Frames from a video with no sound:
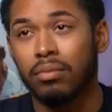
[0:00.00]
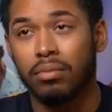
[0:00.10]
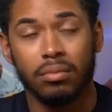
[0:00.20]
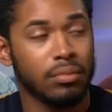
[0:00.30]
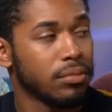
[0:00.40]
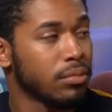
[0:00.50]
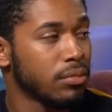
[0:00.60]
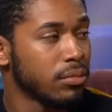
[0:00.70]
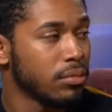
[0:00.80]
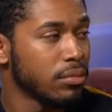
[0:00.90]

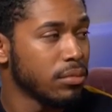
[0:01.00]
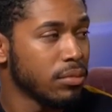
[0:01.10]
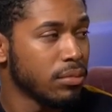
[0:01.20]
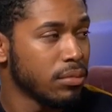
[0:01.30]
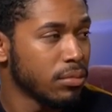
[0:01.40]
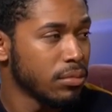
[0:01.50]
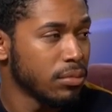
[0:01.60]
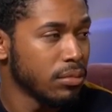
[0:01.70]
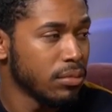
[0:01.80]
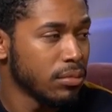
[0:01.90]

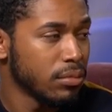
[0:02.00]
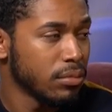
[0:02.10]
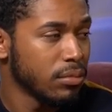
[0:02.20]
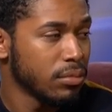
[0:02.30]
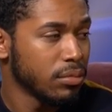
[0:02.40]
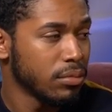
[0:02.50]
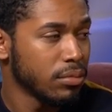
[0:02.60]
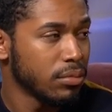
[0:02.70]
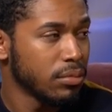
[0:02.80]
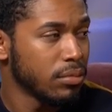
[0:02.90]

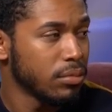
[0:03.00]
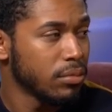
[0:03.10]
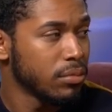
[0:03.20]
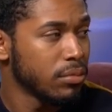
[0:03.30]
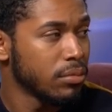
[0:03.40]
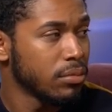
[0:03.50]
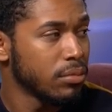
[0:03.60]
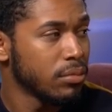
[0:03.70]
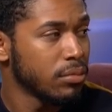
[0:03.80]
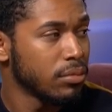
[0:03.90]

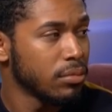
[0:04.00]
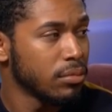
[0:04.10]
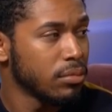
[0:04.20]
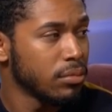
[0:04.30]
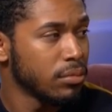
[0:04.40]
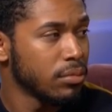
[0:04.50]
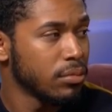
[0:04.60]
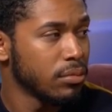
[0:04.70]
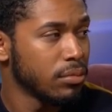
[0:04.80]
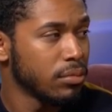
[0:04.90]

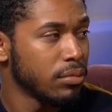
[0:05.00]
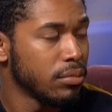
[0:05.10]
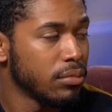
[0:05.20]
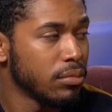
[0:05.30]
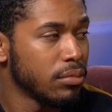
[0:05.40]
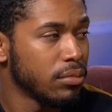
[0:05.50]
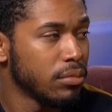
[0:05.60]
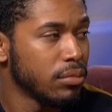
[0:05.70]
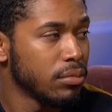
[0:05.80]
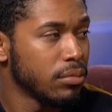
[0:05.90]

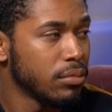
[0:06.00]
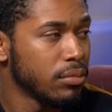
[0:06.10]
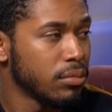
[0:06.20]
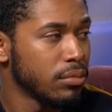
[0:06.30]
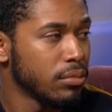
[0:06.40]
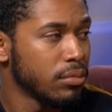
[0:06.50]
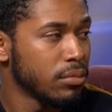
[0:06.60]
This person isn't speaking.